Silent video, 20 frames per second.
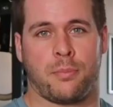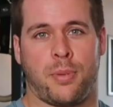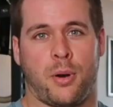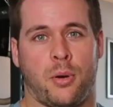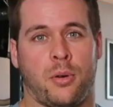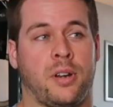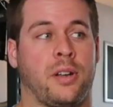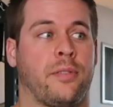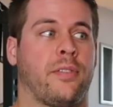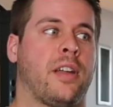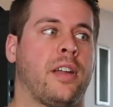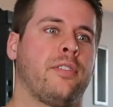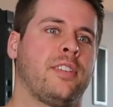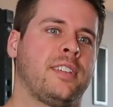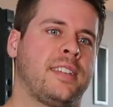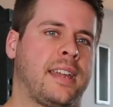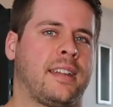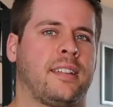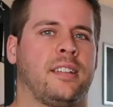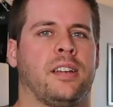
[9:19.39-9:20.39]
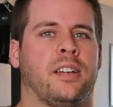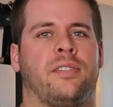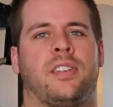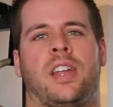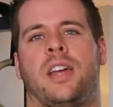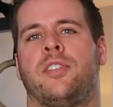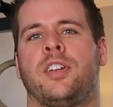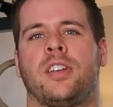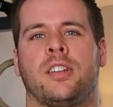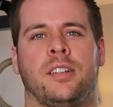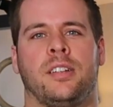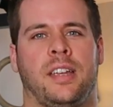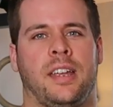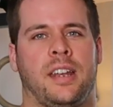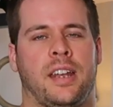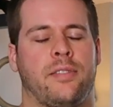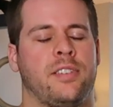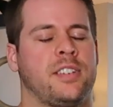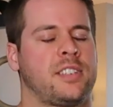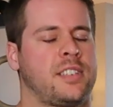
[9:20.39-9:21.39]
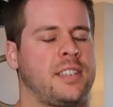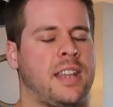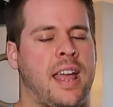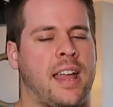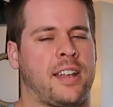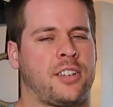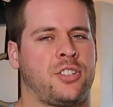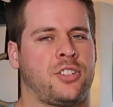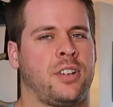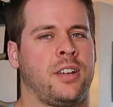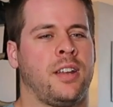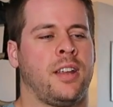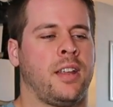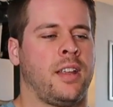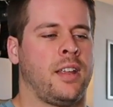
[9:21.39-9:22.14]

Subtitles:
component of every deadlift, every clean, every snatch.